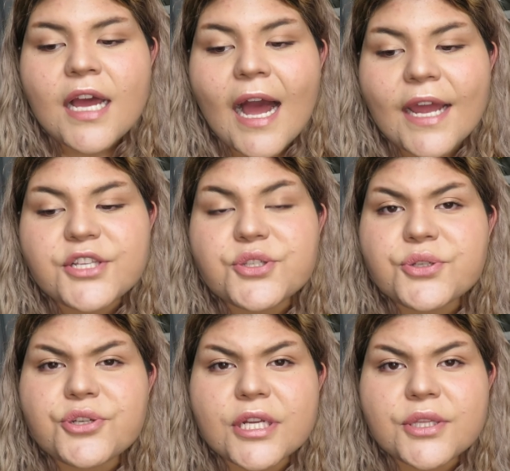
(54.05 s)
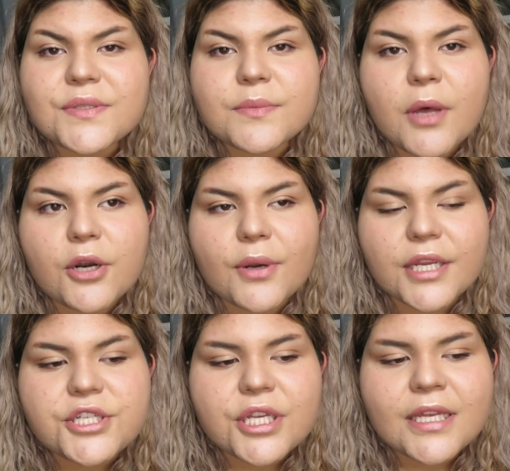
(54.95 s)
I do drink those in
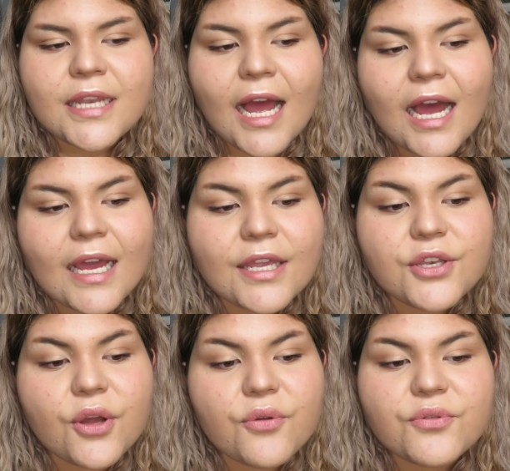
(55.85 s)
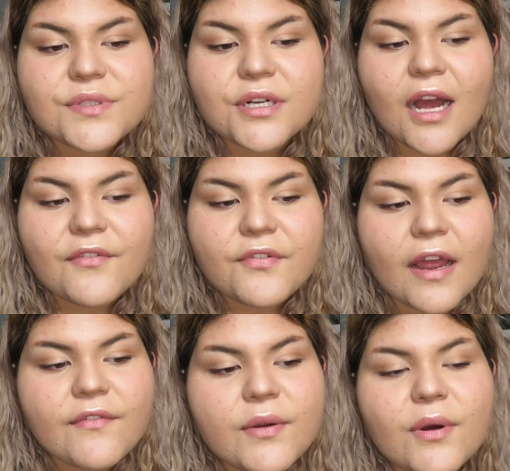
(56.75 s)
moderation. I know those are not for
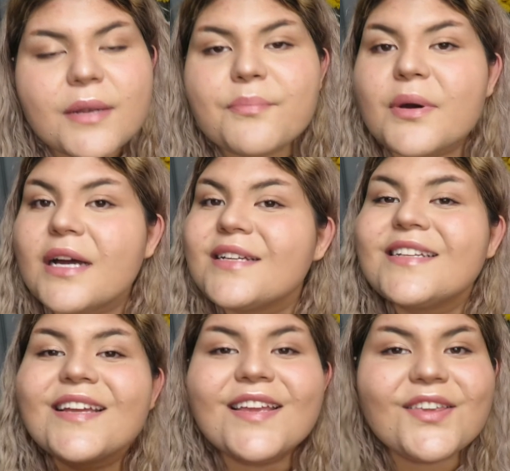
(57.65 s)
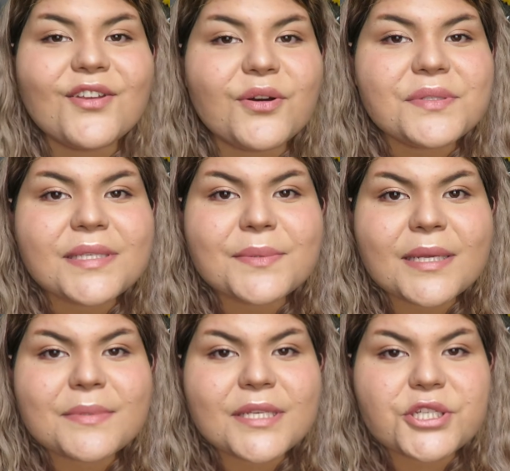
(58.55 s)
everyone, but you know,
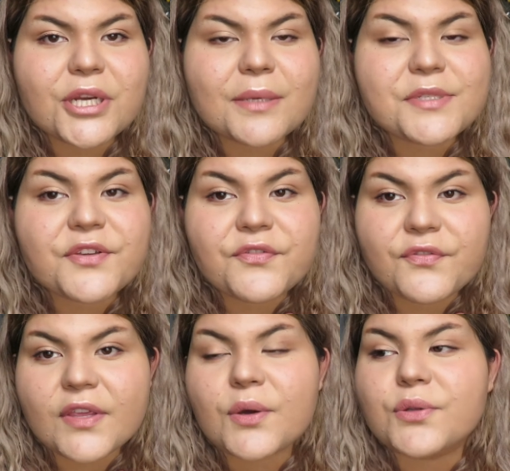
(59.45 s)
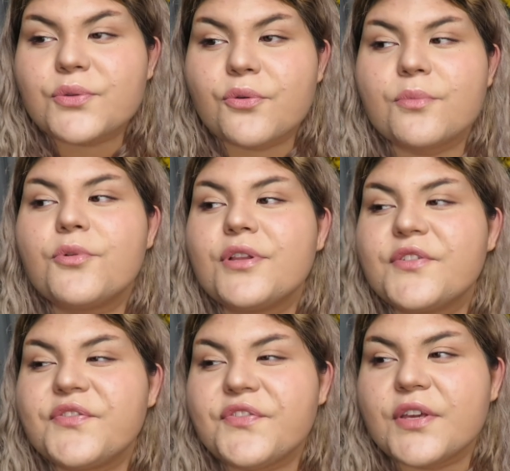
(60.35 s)
sometimes I drink them to feel normal
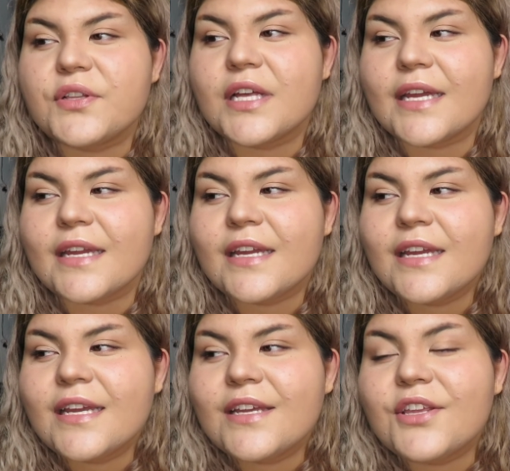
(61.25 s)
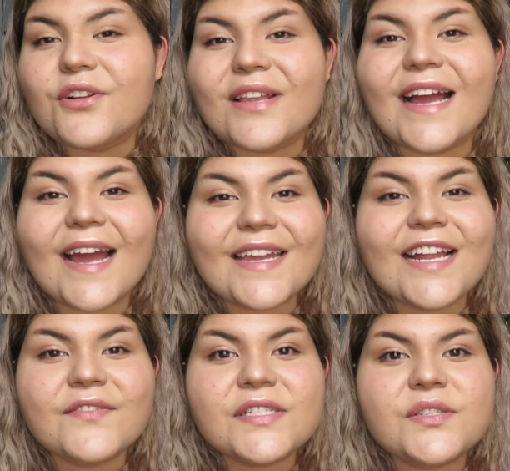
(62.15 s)
and feel like, you know, like I can
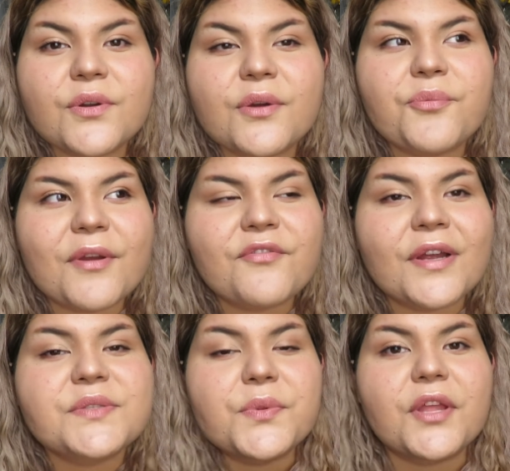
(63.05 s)
have a soda with my friends when